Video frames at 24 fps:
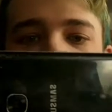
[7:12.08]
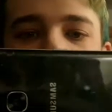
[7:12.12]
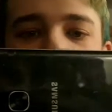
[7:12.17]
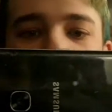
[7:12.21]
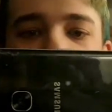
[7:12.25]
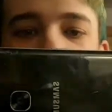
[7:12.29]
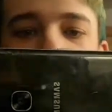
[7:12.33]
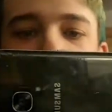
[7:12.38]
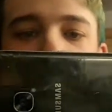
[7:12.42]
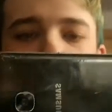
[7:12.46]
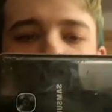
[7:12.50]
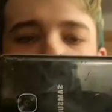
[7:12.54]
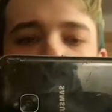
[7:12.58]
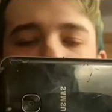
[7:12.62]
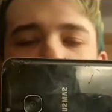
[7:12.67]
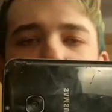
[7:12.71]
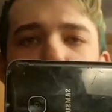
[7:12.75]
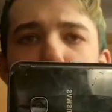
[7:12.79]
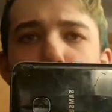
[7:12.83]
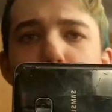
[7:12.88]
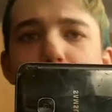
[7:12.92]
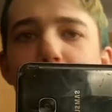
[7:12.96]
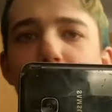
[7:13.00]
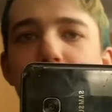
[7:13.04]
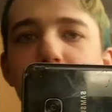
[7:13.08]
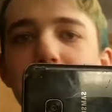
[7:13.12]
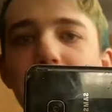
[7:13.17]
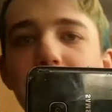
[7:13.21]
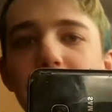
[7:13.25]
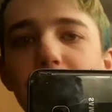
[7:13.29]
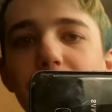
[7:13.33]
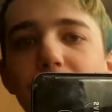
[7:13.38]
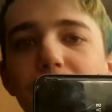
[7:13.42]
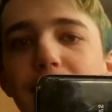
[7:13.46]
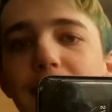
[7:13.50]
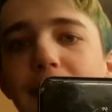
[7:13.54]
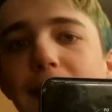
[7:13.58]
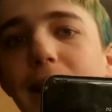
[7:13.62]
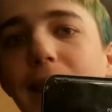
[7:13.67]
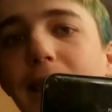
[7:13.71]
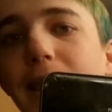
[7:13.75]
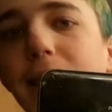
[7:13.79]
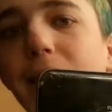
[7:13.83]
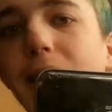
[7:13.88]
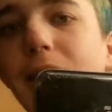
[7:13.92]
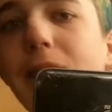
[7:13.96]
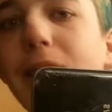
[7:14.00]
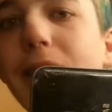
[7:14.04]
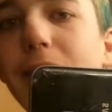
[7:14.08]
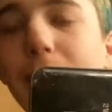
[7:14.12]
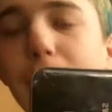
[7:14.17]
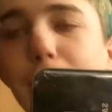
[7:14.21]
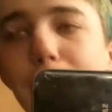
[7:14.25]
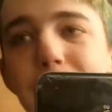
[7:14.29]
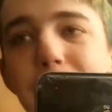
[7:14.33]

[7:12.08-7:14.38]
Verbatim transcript: really crappy. That's why it's not the